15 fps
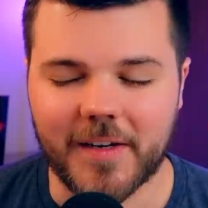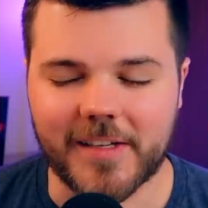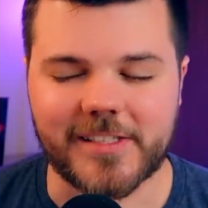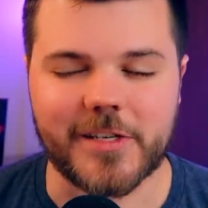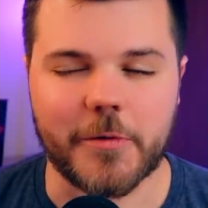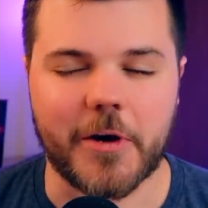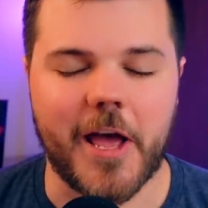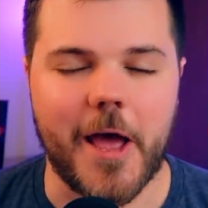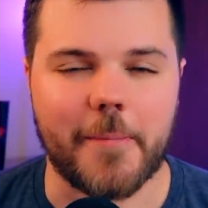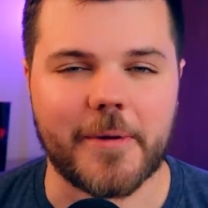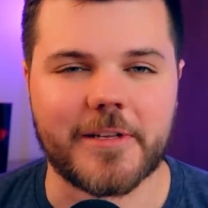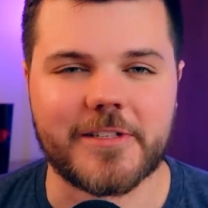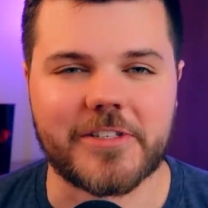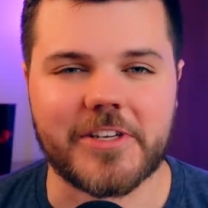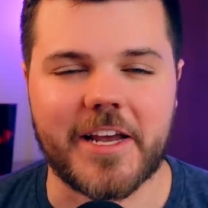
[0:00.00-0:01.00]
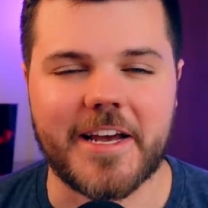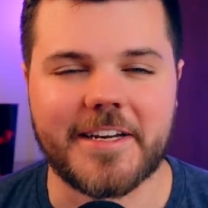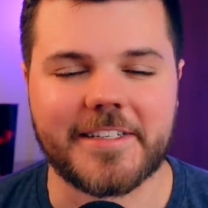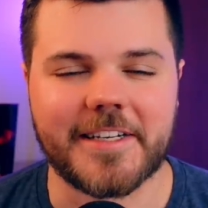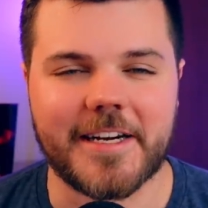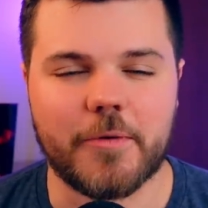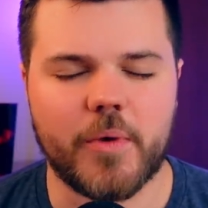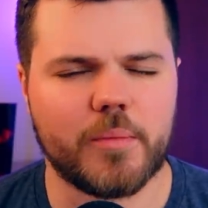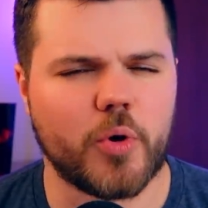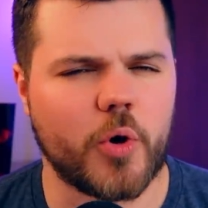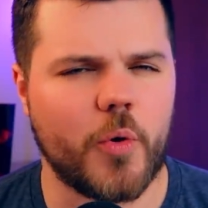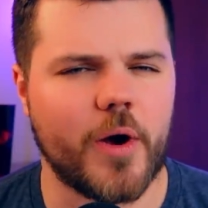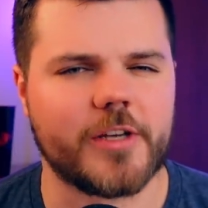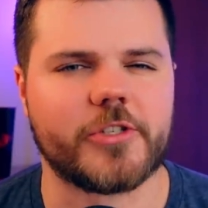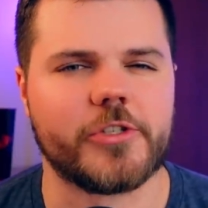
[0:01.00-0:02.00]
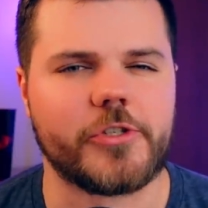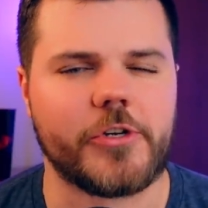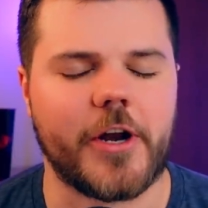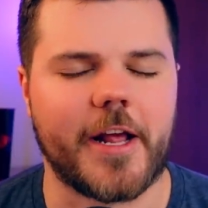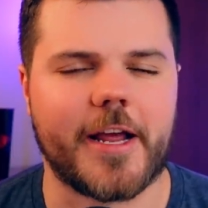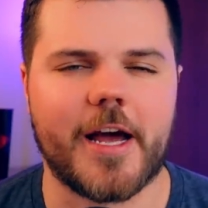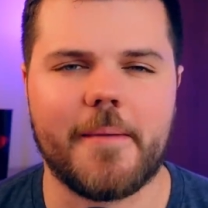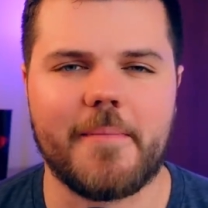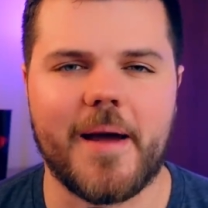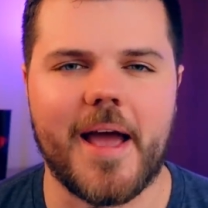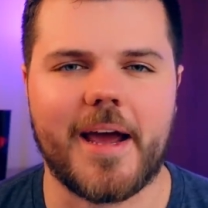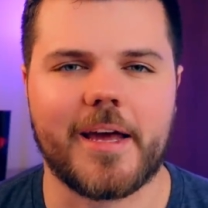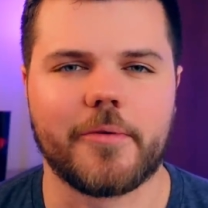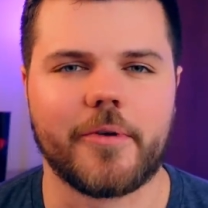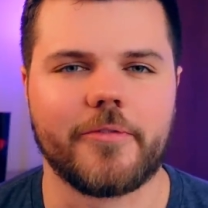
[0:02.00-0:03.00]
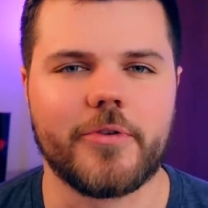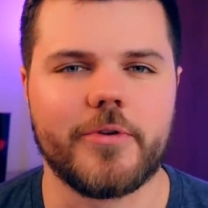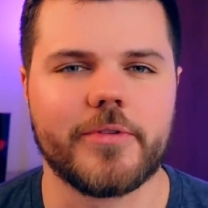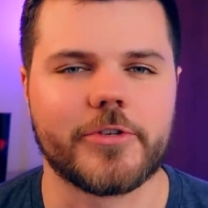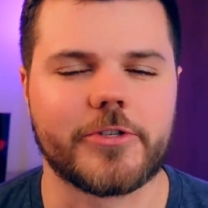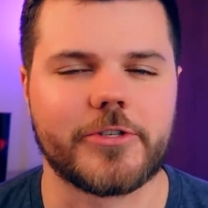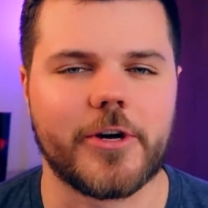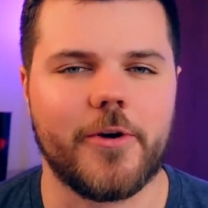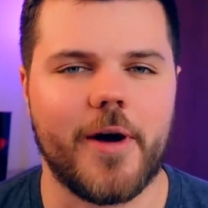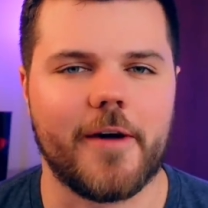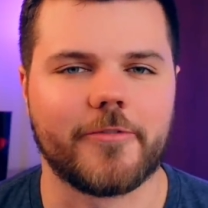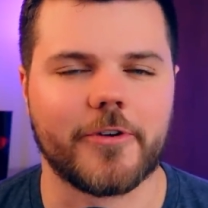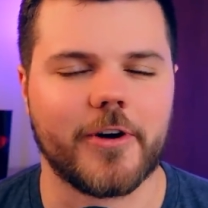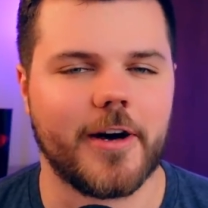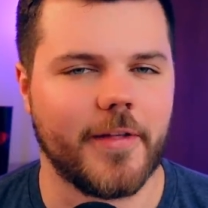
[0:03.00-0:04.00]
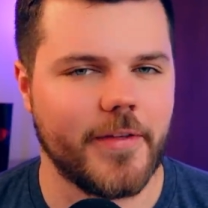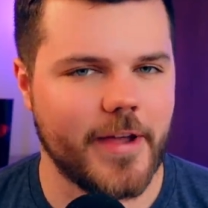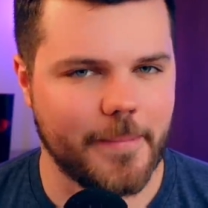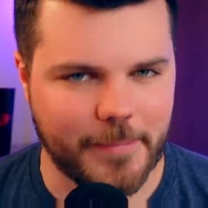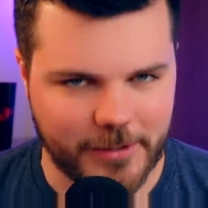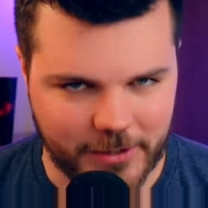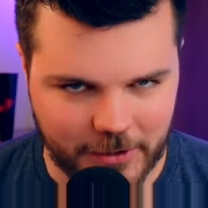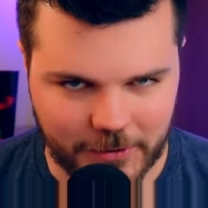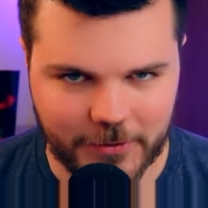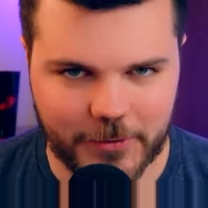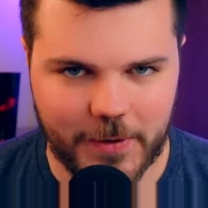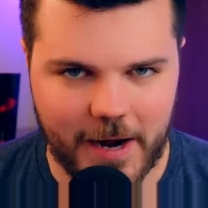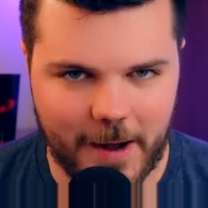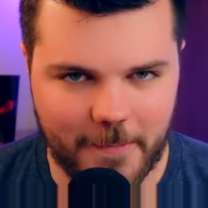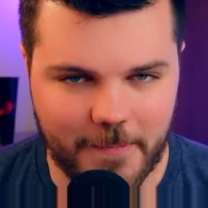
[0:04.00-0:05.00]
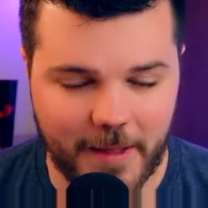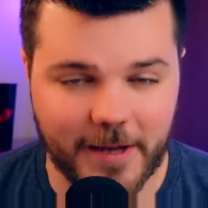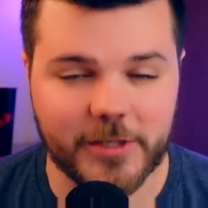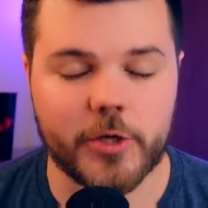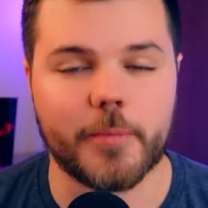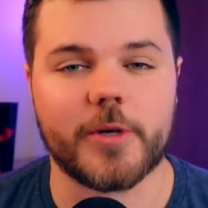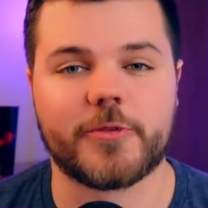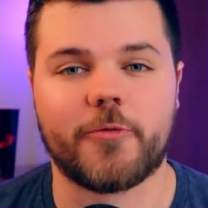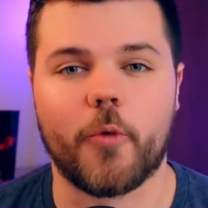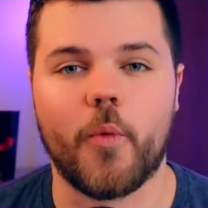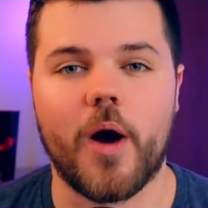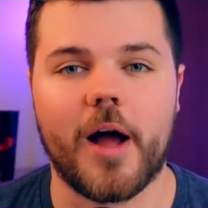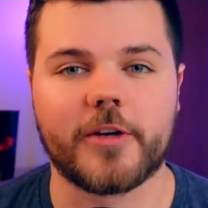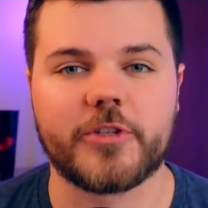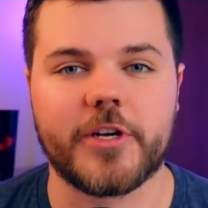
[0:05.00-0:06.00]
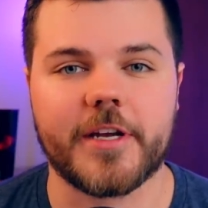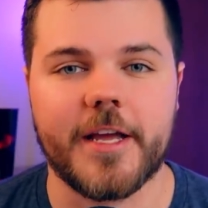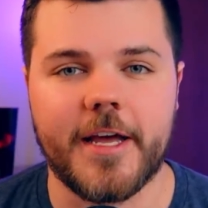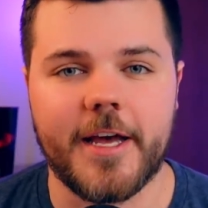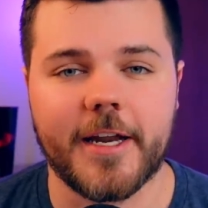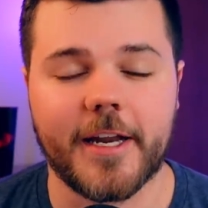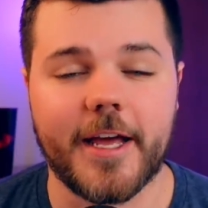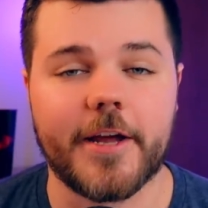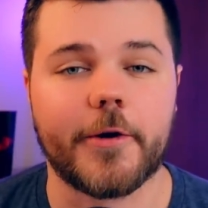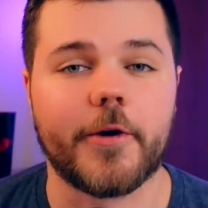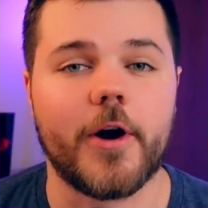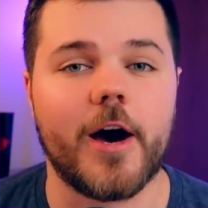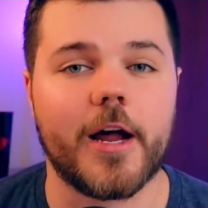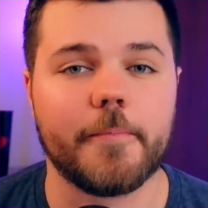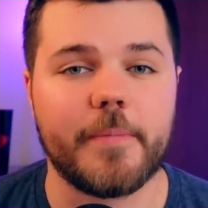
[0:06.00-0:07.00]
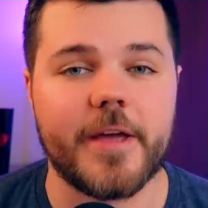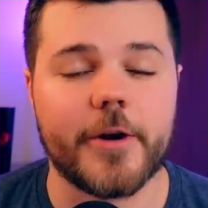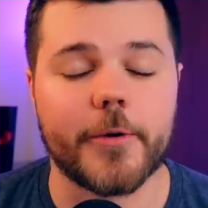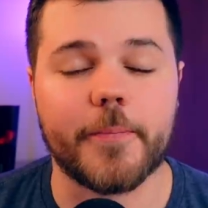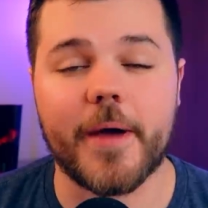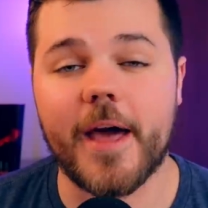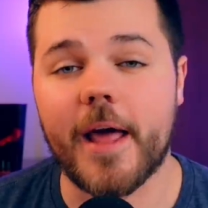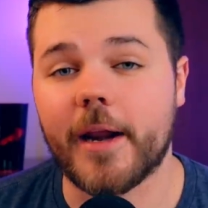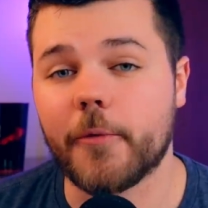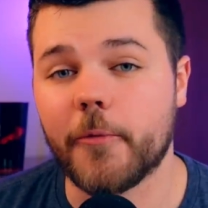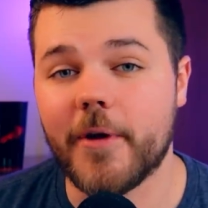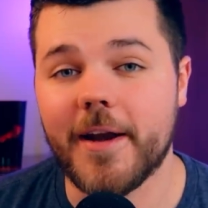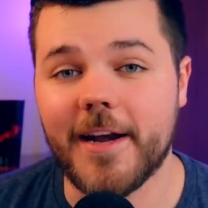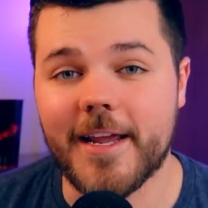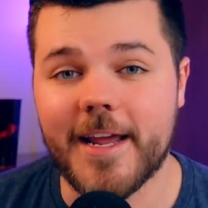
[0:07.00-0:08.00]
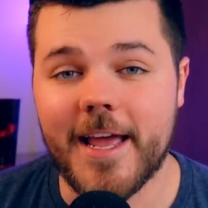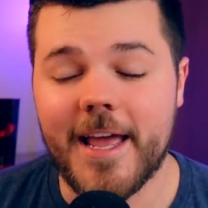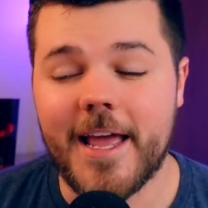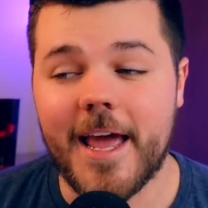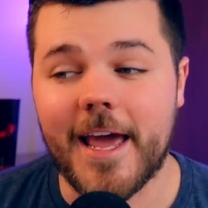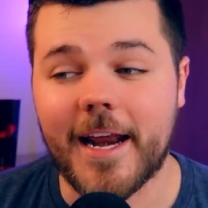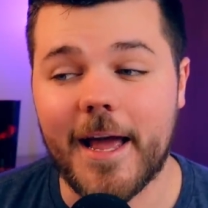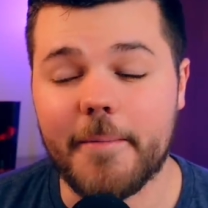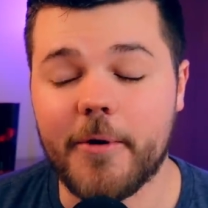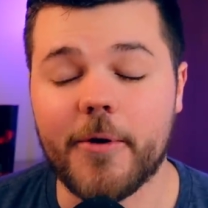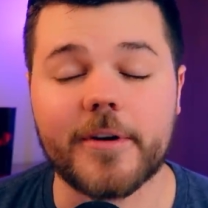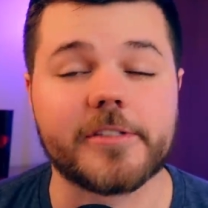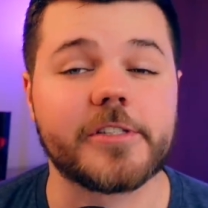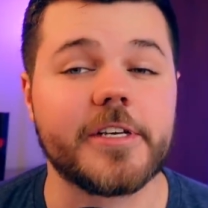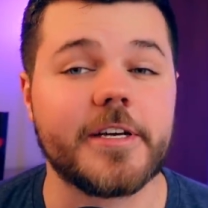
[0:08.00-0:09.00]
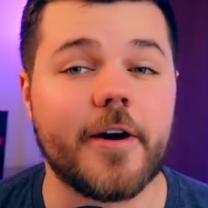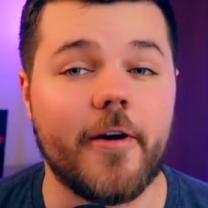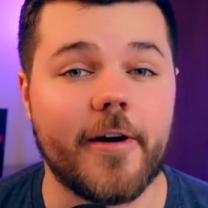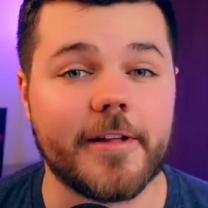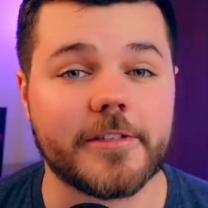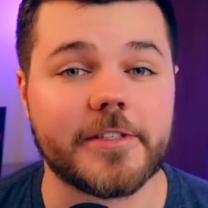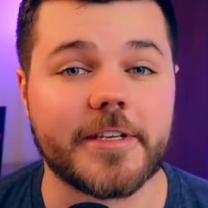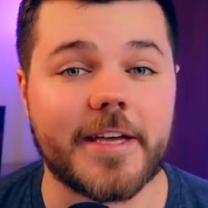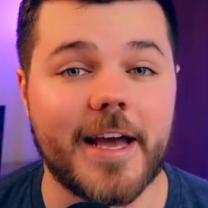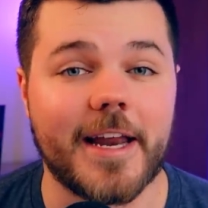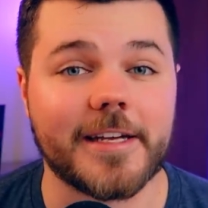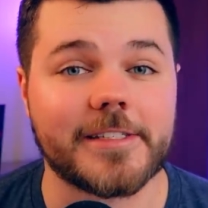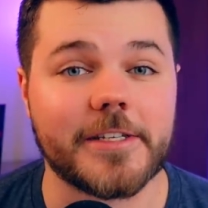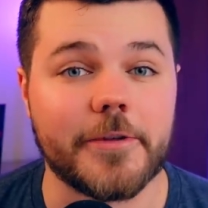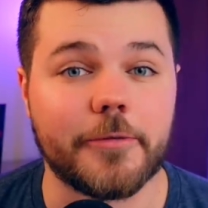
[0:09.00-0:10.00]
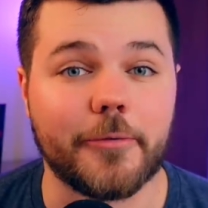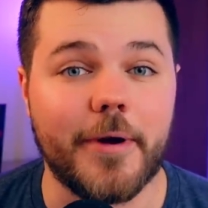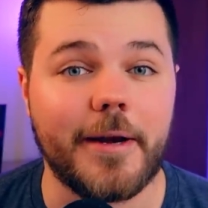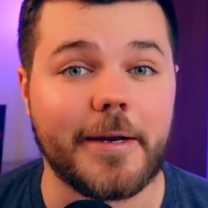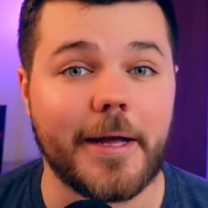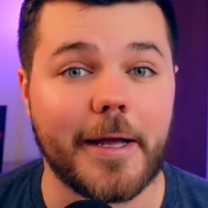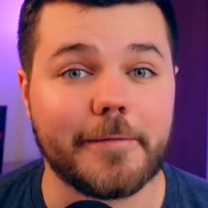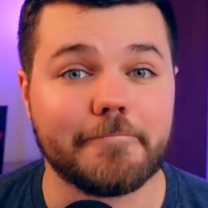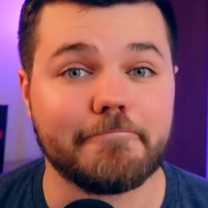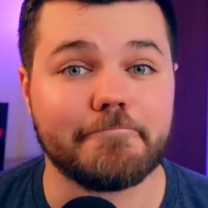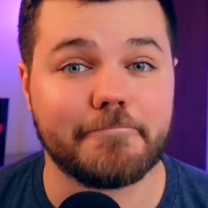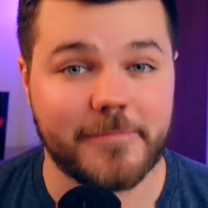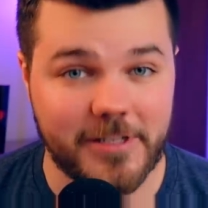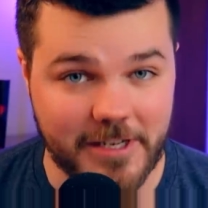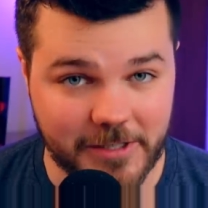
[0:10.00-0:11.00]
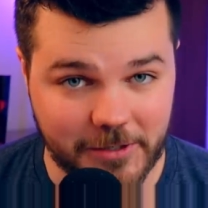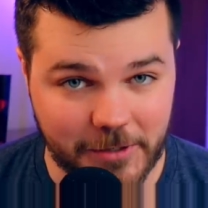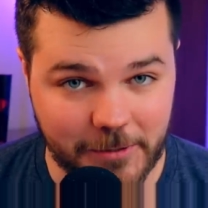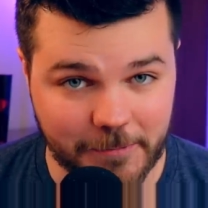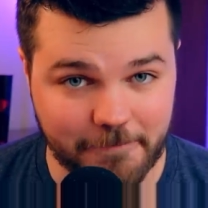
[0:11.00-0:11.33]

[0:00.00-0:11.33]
Let's see what happens. And uh, one more question. Should I come back and review the show after all the episodes are out? Thanks so much for watching. Later on, Peter Pan and Wendy, and I'm going to see Guardians of the Galaxy 3 tonight. See you soon.